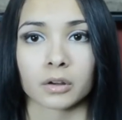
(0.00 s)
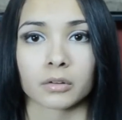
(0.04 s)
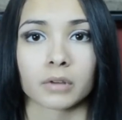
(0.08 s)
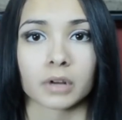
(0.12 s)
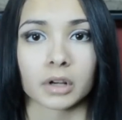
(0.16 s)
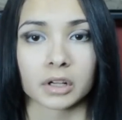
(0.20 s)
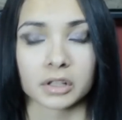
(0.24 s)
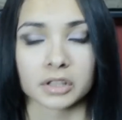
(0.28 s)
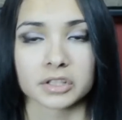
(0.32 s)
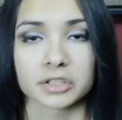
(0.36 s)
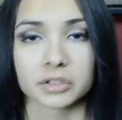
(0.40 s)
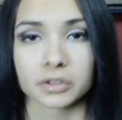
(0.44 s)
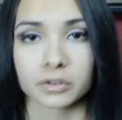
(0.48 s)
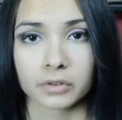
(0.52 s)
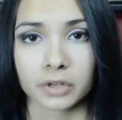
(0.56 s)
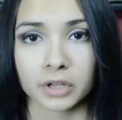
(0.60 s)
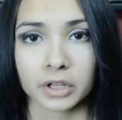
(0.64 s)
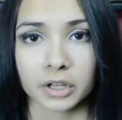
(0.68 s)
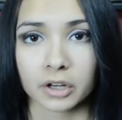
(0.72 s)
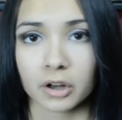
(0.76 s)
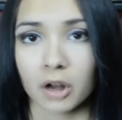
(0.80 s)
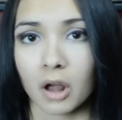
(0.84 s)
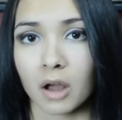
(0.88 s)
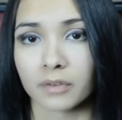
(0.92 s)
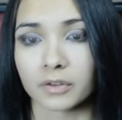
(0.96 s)
Reckless
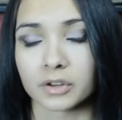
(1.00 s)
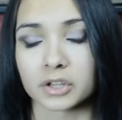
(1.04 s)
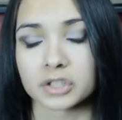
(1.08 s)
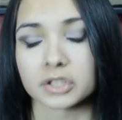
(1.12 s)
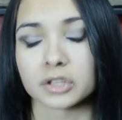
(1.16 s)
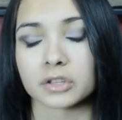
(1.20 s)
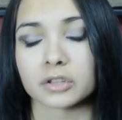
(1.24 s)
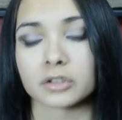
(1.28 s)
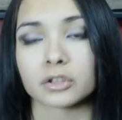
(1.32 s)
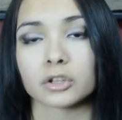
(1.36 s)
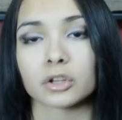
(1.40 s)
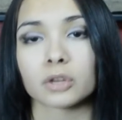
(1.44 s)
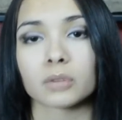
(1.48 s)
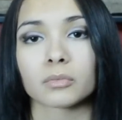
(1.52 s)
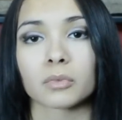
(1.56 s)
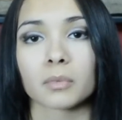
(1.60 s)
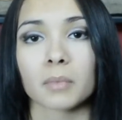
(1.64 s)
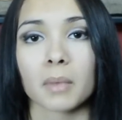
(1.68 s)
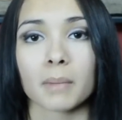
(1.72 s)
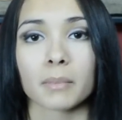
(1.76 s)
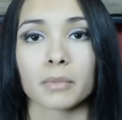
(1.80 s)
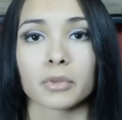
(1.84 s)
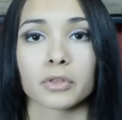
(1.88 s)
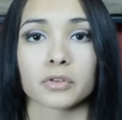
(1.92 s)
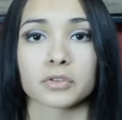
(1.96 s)
Greed and Offerings to the Doom.
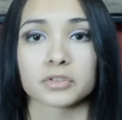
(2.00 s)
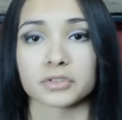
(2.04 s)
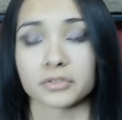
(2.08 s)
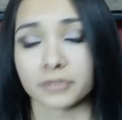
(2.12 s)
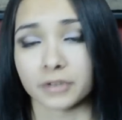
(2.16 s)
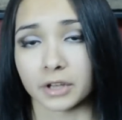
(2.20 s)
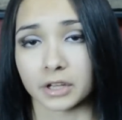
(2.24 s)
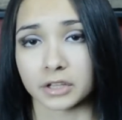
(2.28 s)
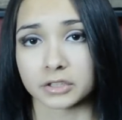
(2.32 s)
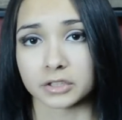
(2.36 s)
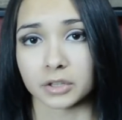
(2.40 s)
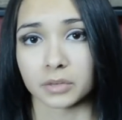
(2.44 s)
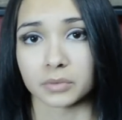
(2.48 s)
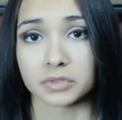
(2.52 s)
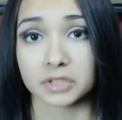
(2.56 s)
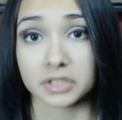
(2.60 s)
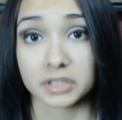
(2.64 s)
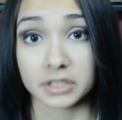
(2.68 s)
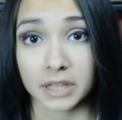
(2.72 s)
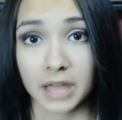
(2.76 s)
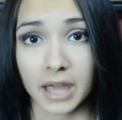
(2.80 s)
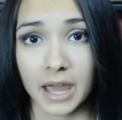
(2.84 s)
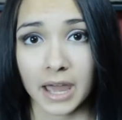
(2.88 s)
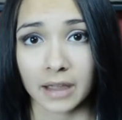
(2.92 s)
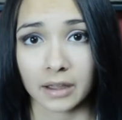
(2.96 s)
Remember, those effects don't
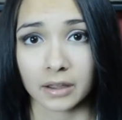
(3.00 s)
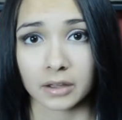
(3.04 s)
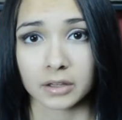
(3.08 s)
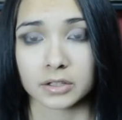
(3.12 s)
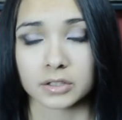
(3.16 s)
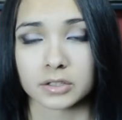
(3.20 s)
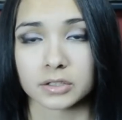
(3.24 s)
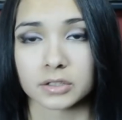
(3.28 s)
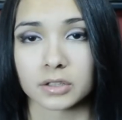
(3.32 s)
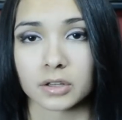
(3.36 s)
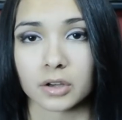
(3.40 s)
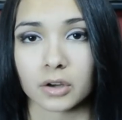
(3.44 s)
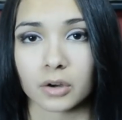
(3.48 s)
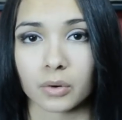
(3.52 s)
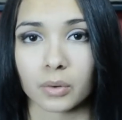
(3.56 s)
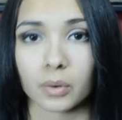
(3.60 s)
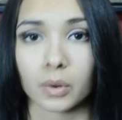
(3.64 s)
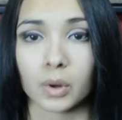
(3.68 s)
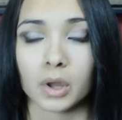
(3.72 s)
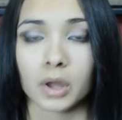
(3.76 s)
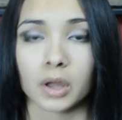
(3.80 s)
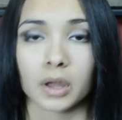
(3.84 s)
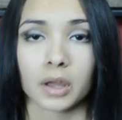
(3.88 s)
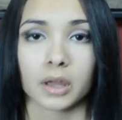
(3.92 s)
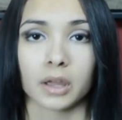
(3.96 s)
stack, so
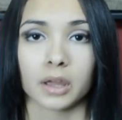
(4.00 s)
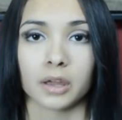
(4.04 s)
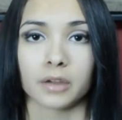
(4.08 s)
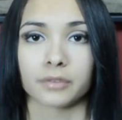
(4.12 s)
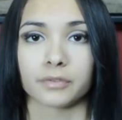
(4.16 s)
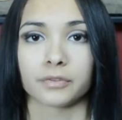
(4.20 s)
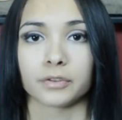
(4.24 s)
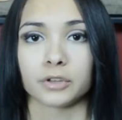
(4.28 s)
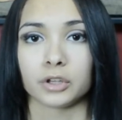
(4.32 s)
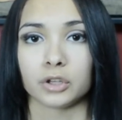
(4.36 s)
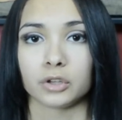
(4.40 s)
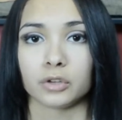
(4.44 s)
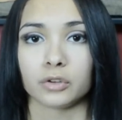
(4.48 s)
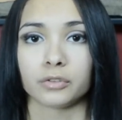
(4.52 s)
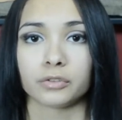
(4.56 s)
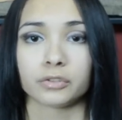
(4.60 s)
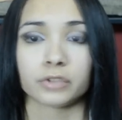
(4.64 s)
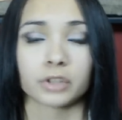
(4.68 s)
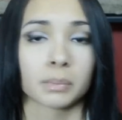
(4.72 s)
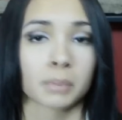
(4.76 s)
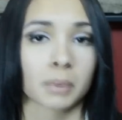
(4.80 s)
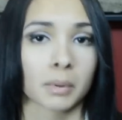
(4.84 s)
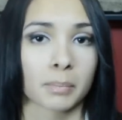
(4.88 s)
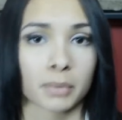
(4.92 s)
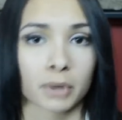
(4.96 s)
if you
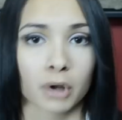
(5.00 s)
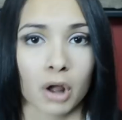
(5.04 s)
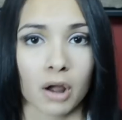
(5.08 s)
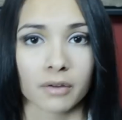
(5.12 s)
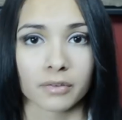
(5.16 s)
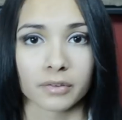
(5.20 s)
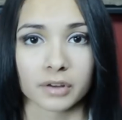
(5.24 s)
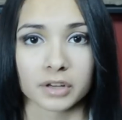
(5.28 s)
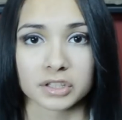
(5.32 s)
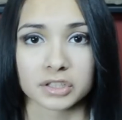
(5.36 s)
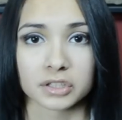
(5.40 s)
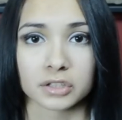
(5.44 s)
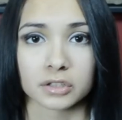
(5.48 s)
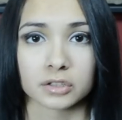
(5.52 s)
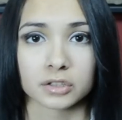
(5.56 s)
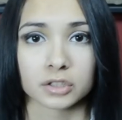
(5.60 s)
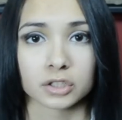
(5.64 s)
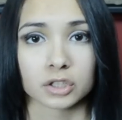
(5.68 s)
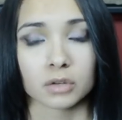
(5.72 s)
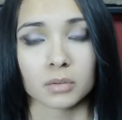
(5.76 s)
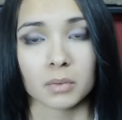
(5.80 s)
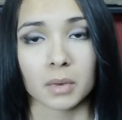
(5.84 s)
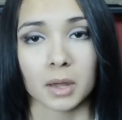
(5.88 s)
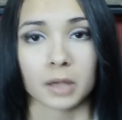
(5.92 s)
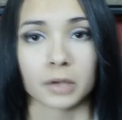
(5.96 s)
flip up an Offerings to the
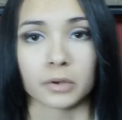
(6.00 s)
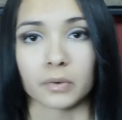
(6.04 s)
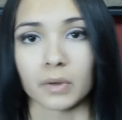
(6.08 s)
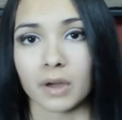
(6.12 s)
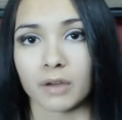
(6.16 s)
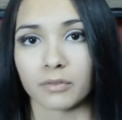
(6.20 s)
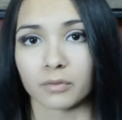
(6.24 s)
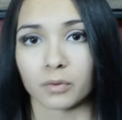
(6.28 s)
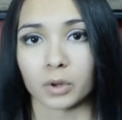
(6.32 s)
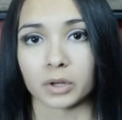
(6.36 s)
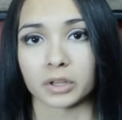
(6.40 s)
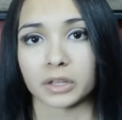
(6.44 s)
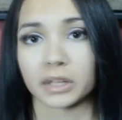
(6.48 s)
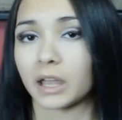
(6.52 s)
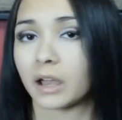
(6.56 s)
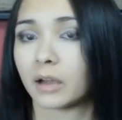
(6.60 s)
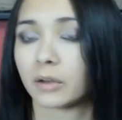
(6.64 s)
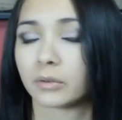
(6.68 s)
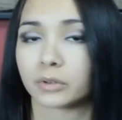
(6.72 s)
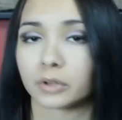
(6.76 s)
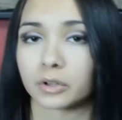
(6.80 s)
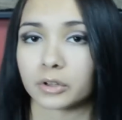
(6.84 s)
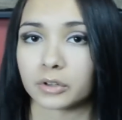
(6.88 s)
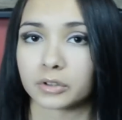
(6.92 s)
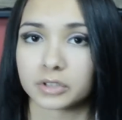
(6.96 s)
Doom and you have one
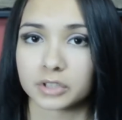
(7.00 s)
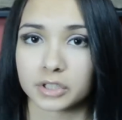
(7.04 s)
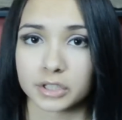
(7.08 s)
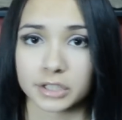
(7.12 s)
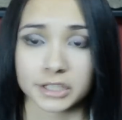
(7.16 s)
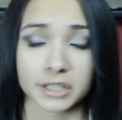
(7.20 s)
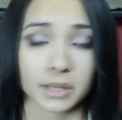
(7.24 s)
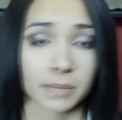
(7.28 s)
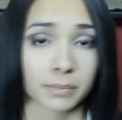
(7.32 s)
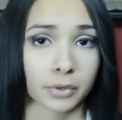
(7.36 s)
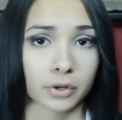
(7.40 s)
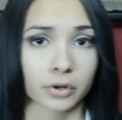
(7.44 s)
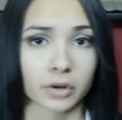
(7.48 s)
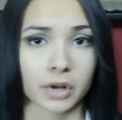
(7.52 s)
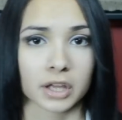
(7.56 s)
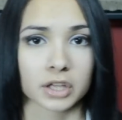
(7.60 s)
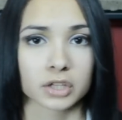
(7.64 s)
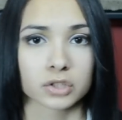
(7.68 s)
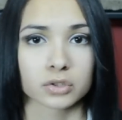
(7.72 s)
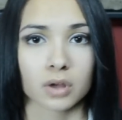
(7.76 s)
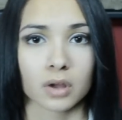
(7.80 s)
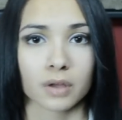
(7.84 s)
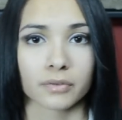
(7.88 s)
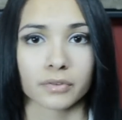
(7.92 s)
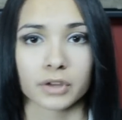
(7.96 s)
counter to skip your
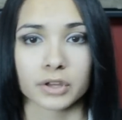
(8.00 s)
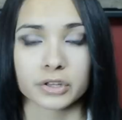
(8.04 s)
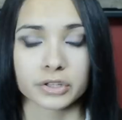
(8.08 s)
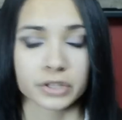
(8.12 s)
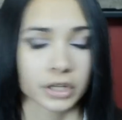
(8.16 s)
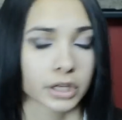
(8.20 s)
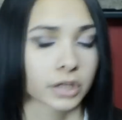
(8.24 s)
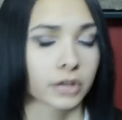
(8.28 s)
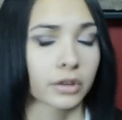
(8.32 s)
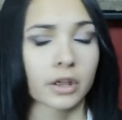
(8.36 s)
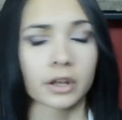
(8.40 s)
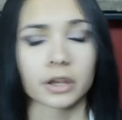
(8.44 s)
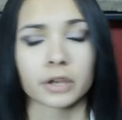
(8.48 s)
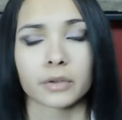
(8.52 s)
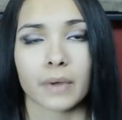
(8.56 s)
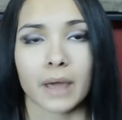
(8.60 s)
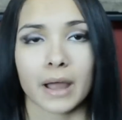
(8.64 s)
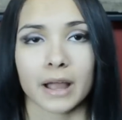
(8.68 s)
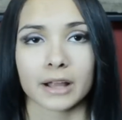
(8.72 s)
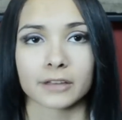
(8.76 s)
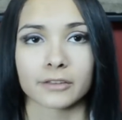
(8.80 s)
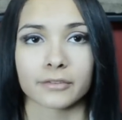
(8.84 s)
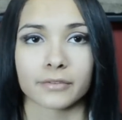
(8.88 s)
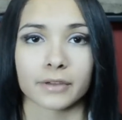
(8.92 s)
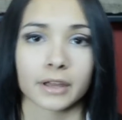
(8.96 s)
next draw phase, and then you
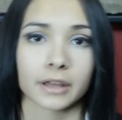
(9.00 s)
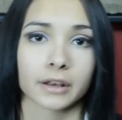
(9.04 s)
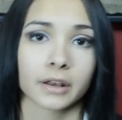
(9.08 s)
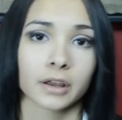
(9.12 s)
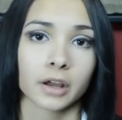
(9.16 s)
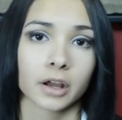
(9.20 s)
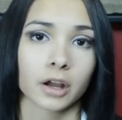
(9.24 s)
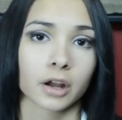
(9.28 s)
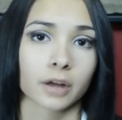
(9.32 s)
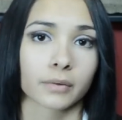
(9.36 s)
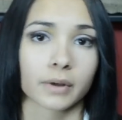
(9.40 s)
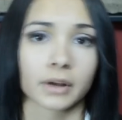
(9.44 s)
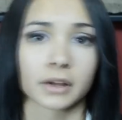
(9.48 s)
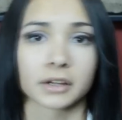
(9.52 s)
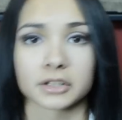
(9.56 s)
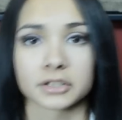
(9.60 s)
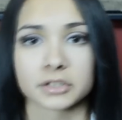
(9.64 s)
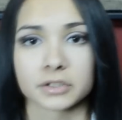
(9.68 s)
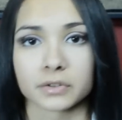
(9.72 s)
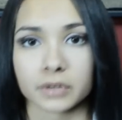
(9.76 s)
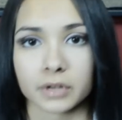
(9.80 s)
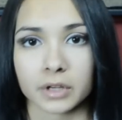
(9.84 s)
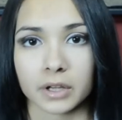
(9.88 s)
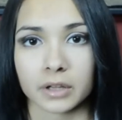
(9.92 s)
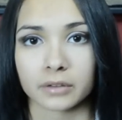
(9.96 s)
activate a
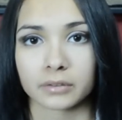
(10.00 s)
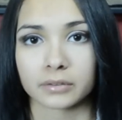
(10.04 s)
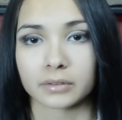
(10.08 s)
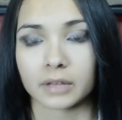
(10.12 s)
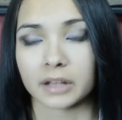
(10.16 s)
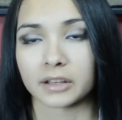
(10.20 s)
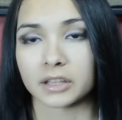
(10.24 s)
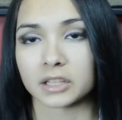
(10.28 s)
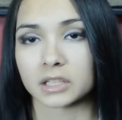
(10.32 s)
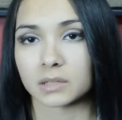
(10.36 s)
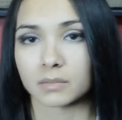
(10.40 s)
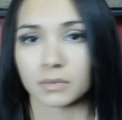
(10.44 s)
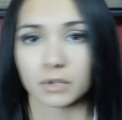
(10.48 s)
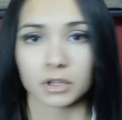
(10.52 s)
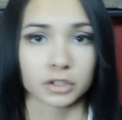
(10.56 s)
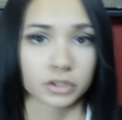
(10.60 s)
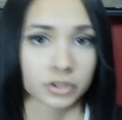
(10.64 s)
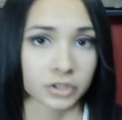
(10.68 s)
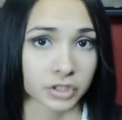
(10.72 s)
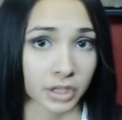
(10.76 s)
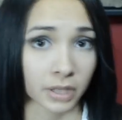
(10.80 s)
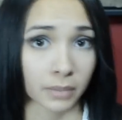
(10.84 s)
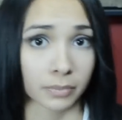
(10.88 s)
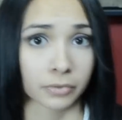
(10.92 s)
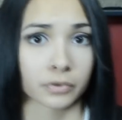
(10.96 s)
Reckless Greed, that doesn't mean
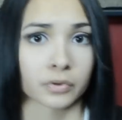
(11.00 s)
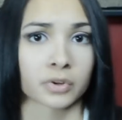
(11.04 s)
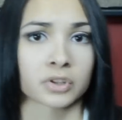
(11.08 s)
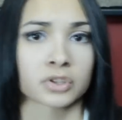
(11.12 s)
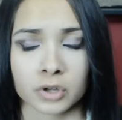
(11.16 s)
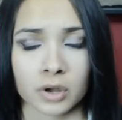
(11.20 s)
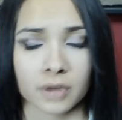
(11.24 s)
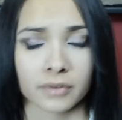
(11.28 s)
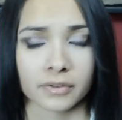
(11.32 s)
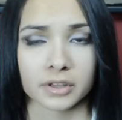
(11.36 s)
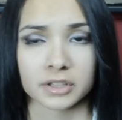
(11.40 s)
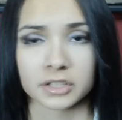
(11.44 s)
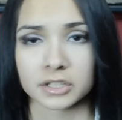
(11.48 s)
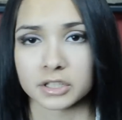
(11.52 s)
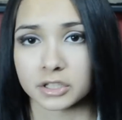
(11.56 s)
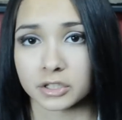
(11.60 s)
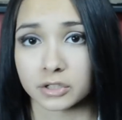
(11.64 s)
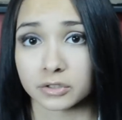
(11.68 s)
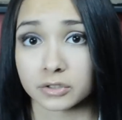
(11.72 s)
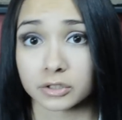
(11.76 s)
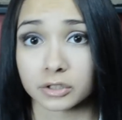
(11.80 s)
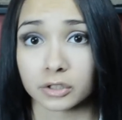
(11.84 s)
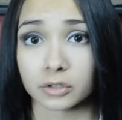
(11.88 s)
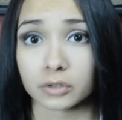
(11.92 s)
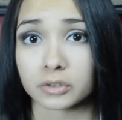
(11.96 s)
you skip 3 draw phases,
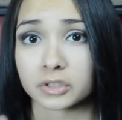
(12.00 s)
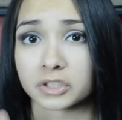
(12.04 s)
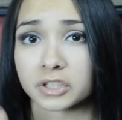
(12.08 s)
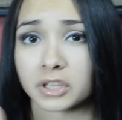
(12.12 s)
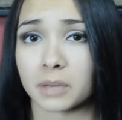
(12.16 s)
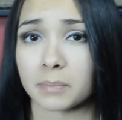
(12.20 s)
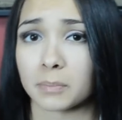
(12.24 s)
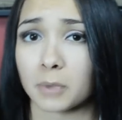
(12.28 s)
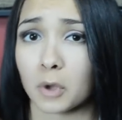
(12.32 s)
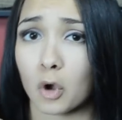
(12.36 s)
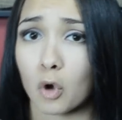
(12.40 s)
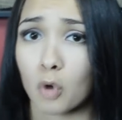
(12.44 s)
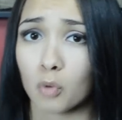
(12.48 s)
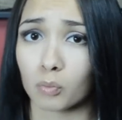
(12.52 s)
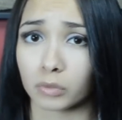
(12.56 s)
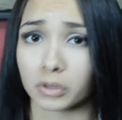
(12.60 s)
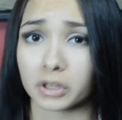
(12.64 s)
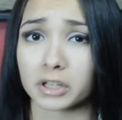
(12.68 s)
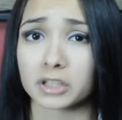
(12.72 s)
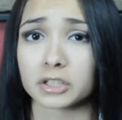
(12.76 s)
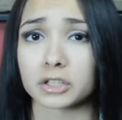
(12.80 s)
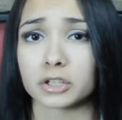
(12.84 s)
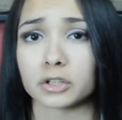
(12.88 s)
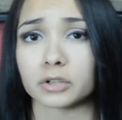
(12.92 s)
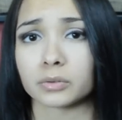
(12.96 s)
you still skip
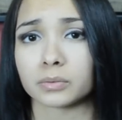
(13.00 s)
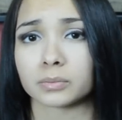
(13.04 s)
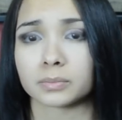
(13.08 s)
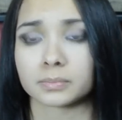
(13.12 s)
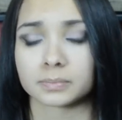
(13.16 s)
only 2.